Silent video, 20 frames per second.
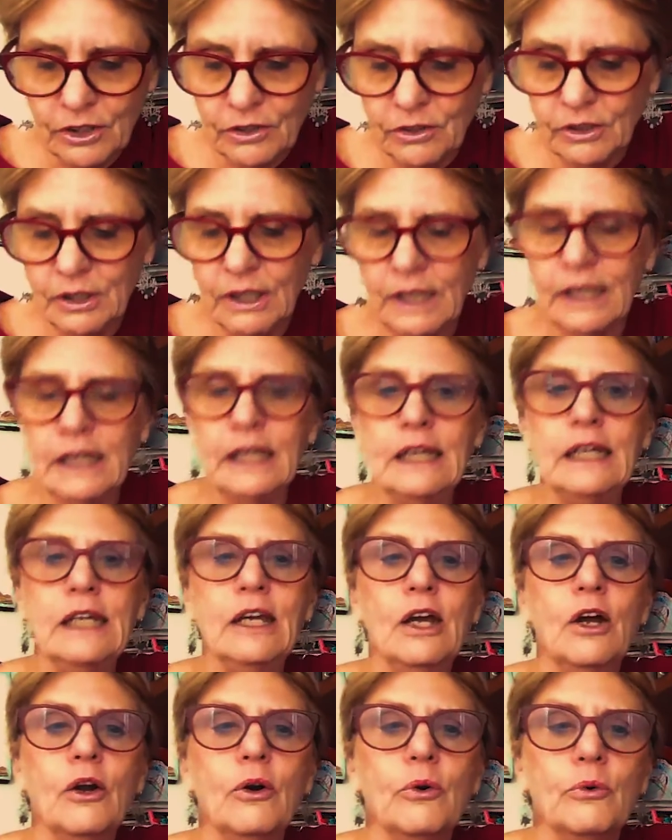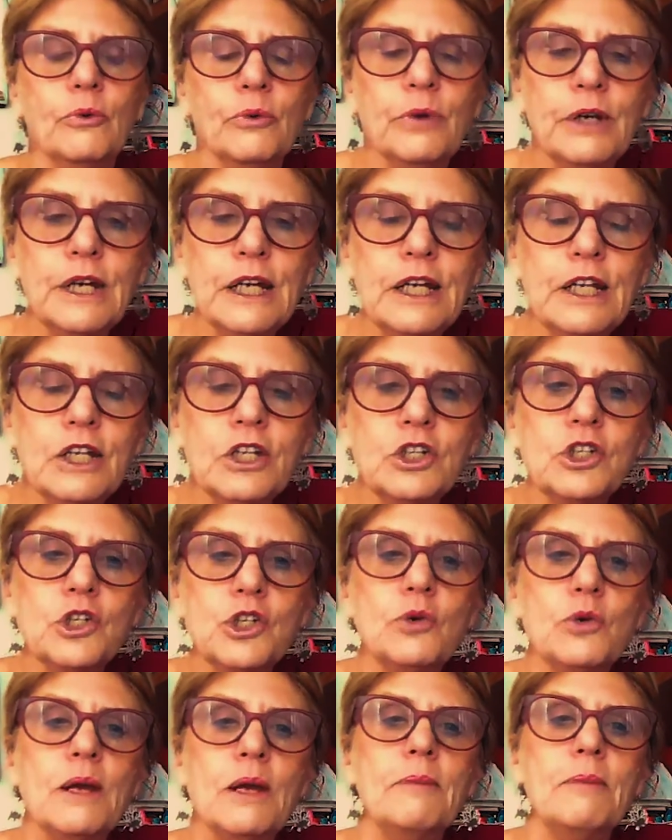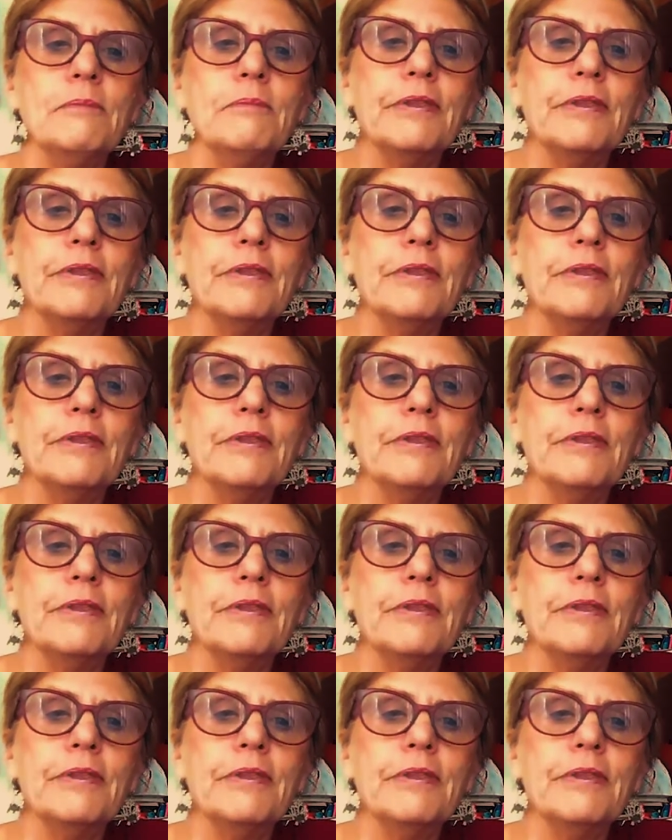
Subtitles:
reading to him,